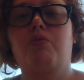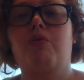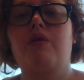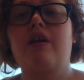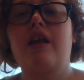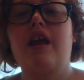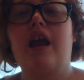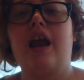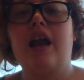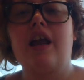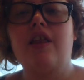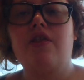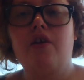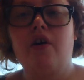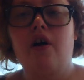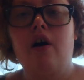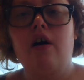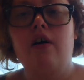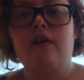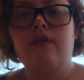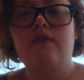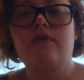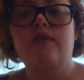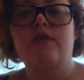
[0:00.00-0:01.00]
28th
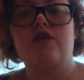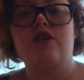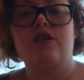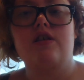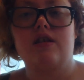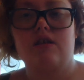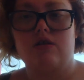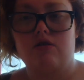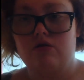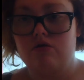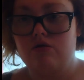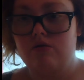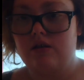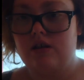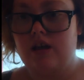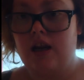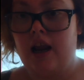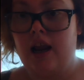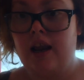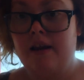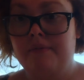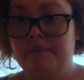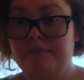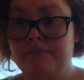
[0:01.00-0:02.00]
off, which is a
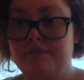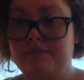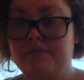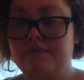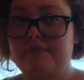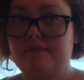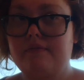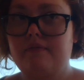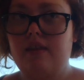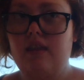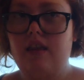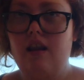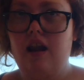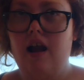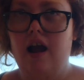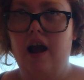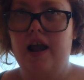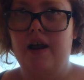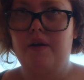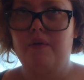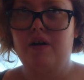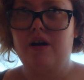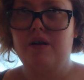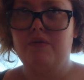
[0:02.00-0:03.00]
Tuesday.
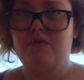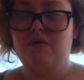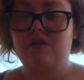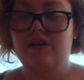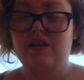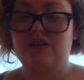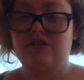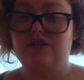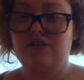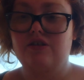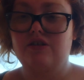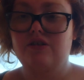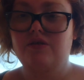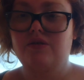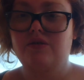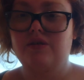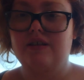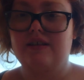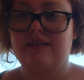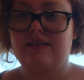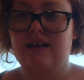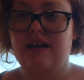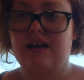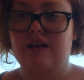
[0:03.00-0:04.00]
And what I want to do
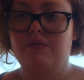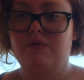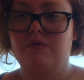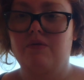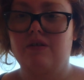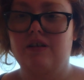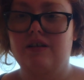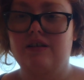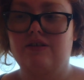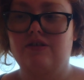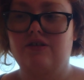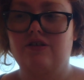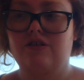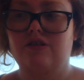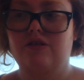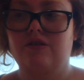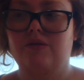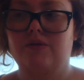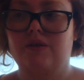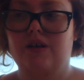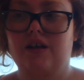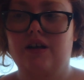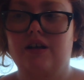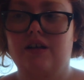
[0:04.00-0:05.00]
is that I want
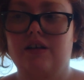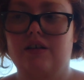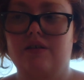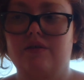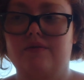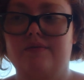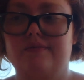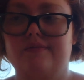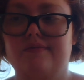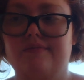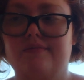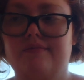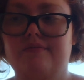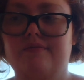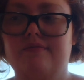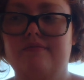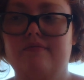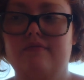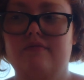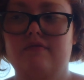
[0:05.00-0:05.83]
to um,